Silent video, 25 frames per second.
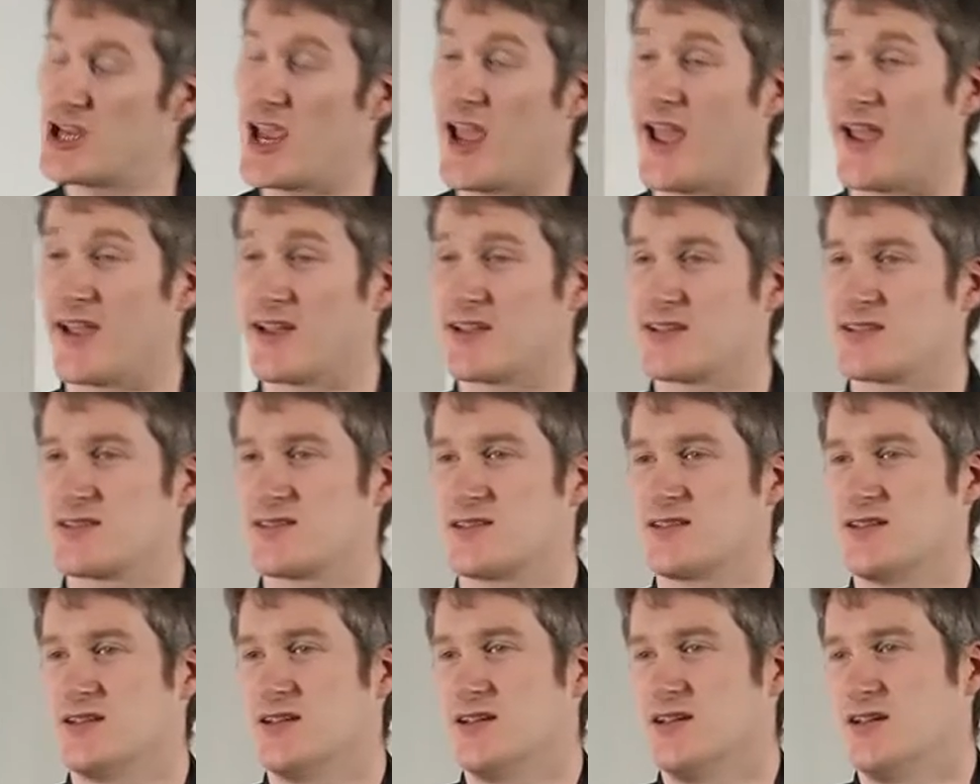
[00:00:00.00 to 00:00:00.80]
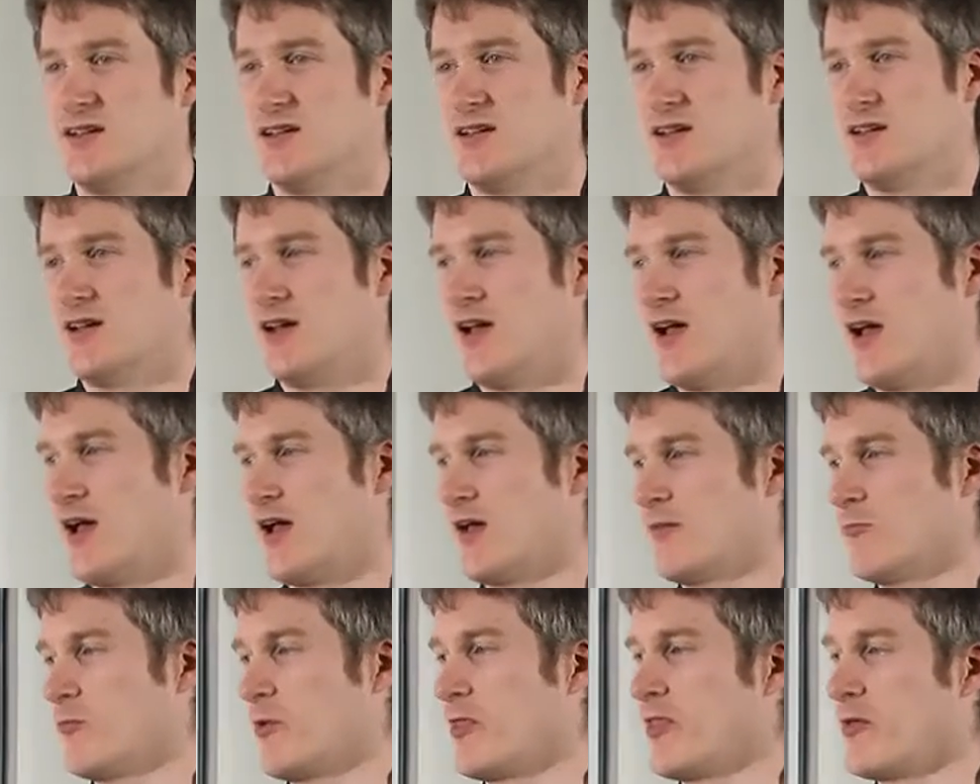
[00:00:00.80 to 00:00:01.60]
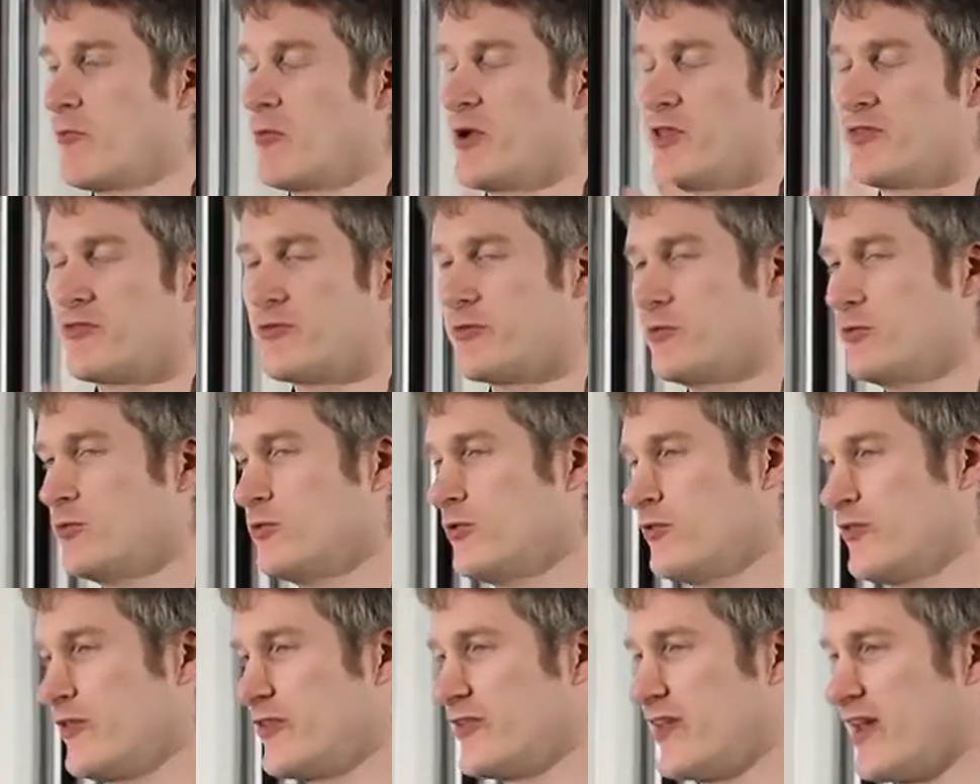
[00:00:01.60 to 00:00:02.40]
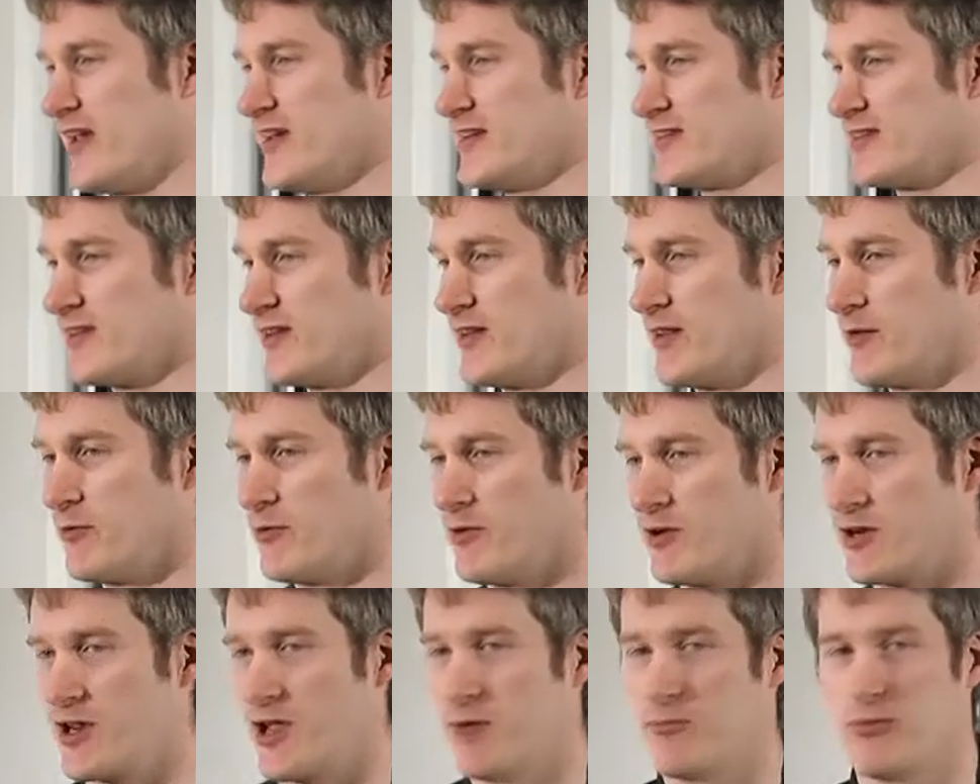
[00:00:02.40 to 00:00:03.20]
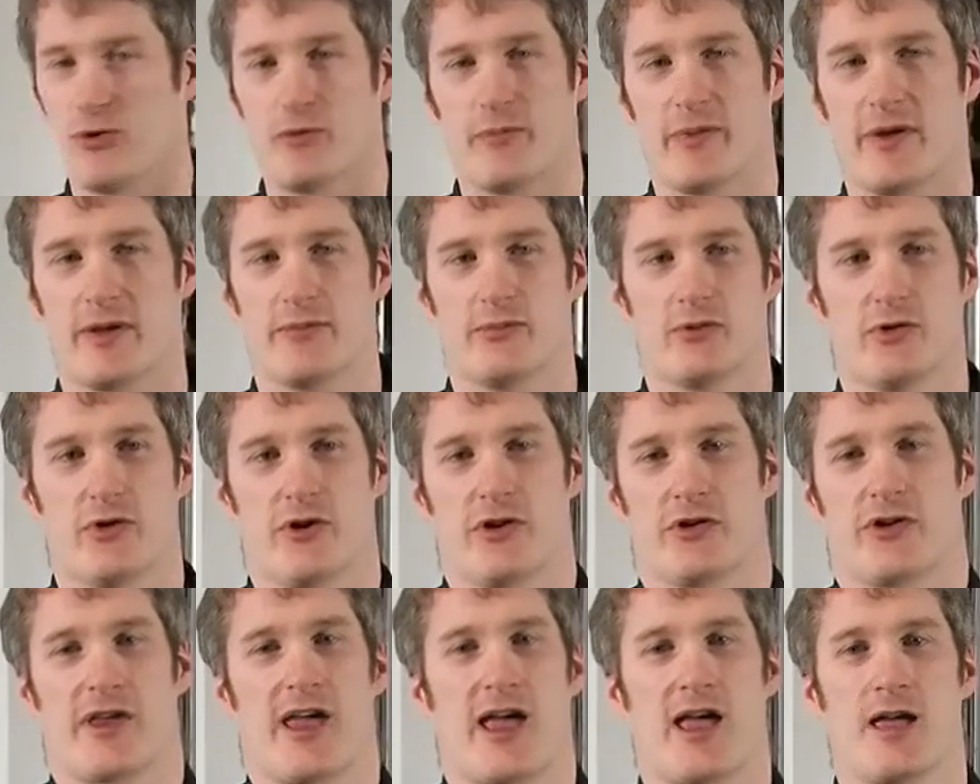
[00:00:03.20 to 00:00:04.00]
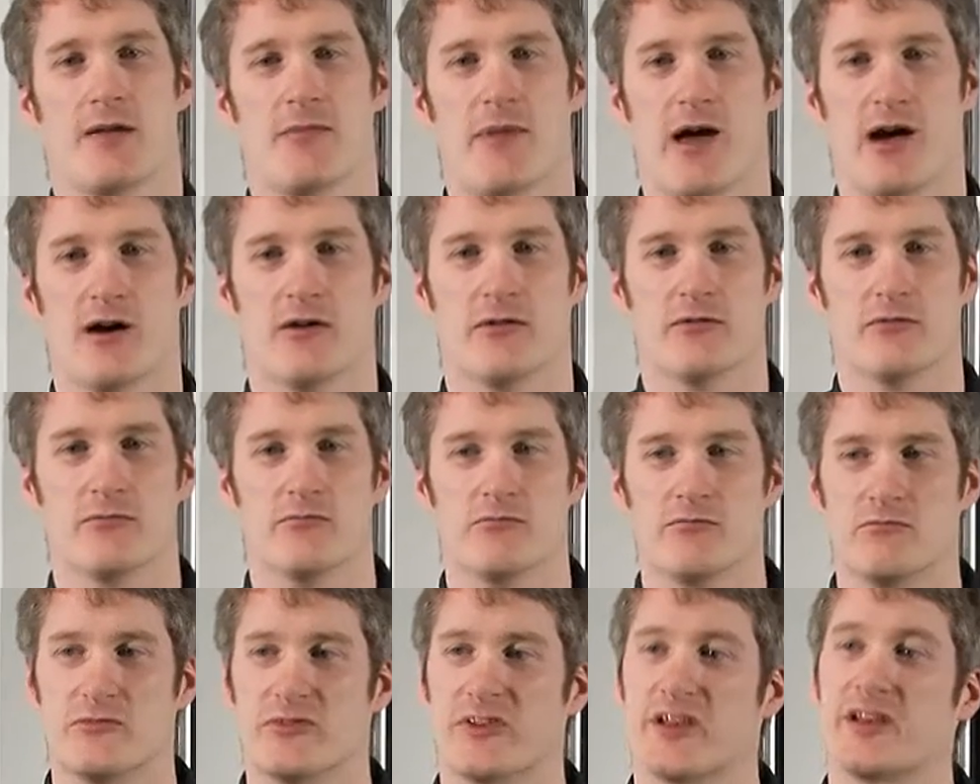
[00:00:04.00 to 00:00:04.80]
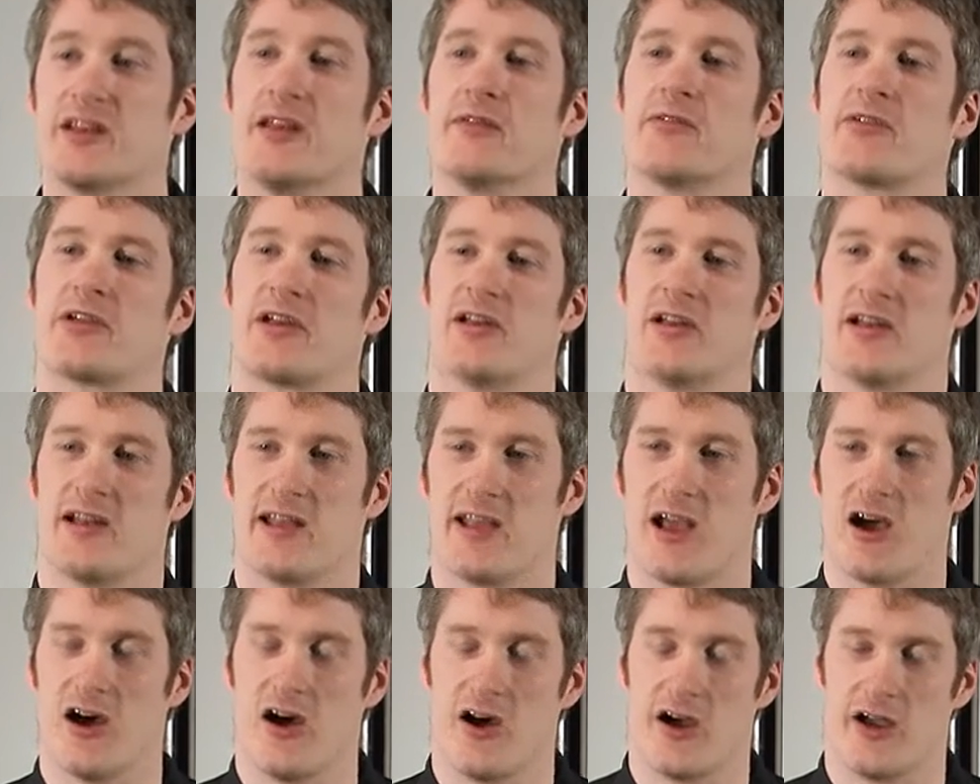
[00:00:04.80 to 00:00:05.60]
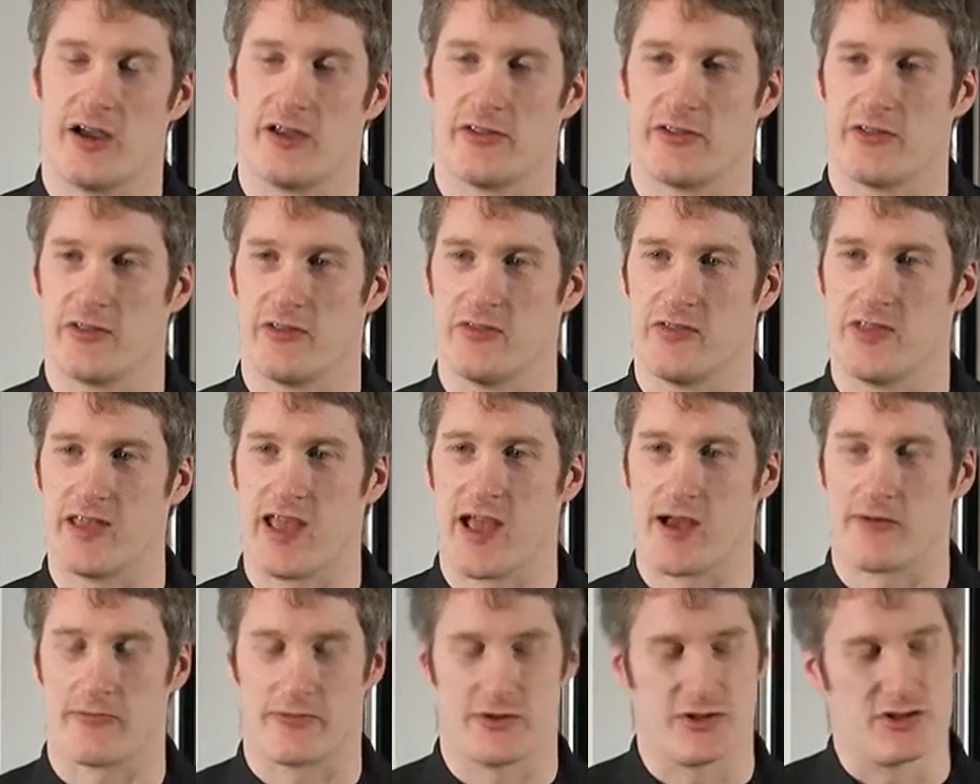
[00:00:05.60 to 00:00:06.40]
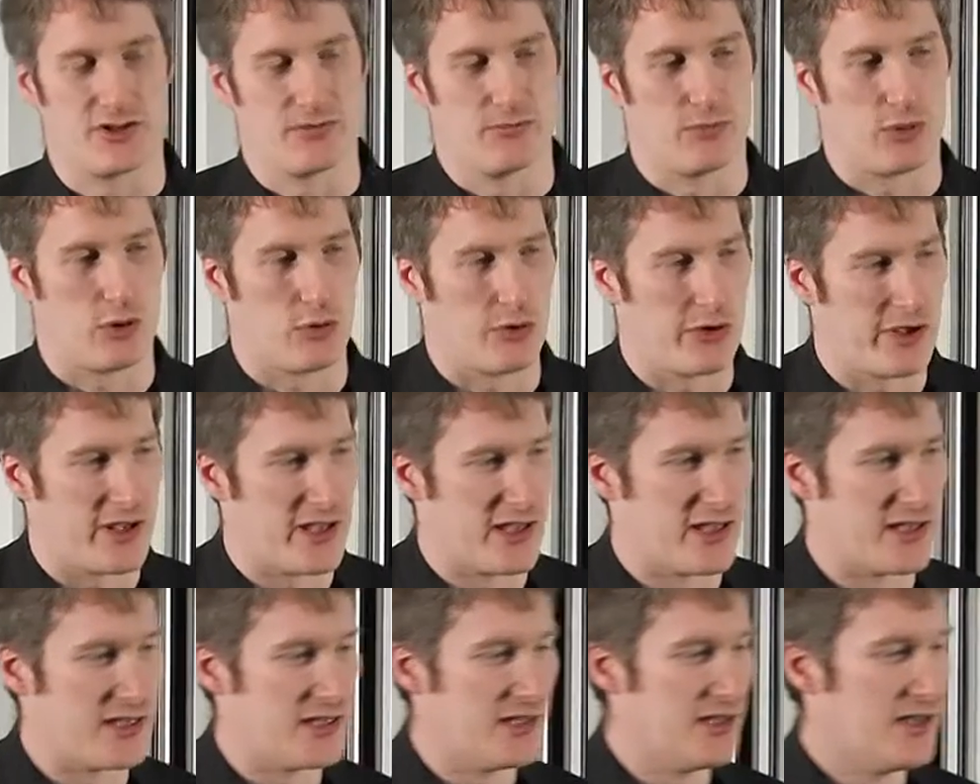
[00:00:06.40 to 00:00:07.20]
checks. And when they went through all of the data, there were a couple of people who came out significantly higher than the average employee.